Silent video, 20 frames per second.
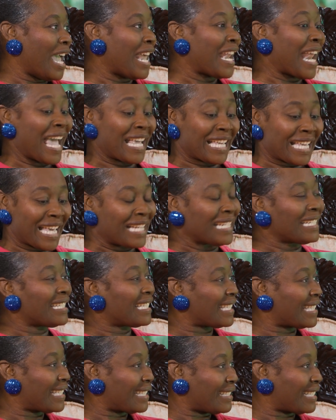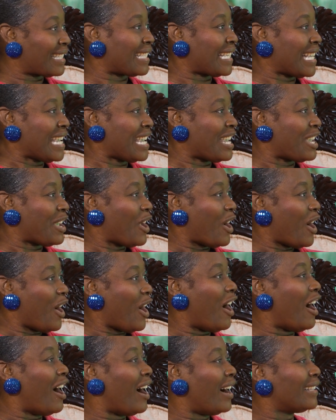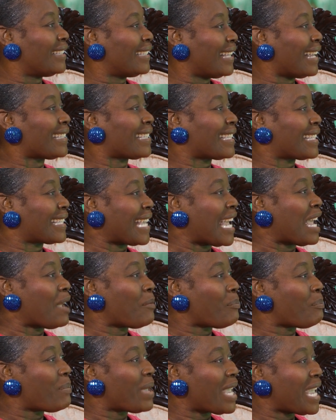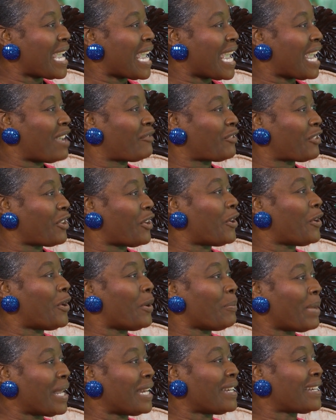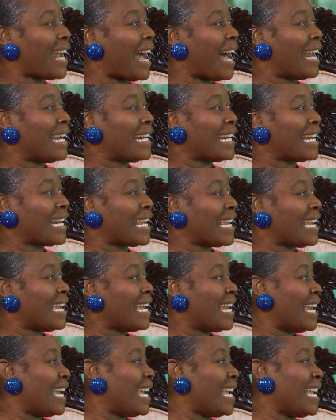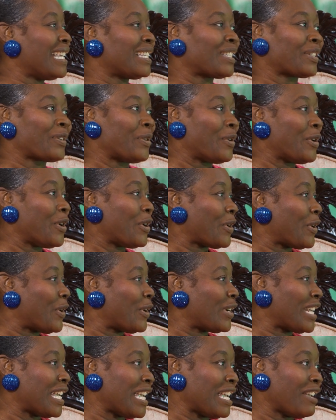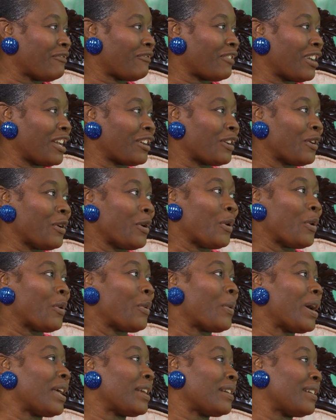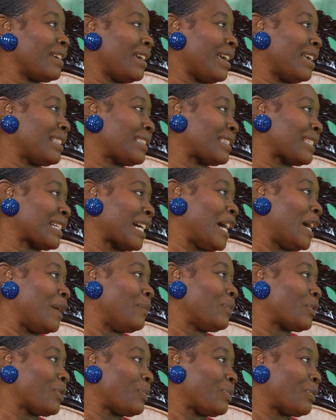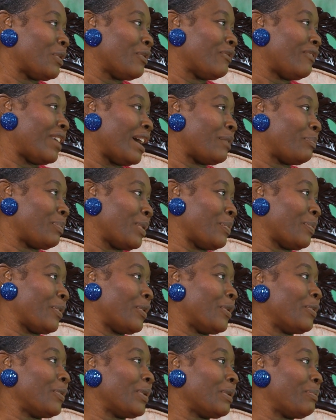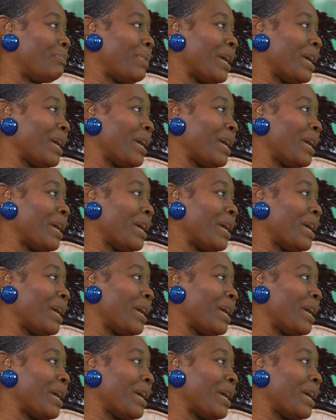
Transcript: And I can see how that same behavior or mentality is going on even when it's come to provide people with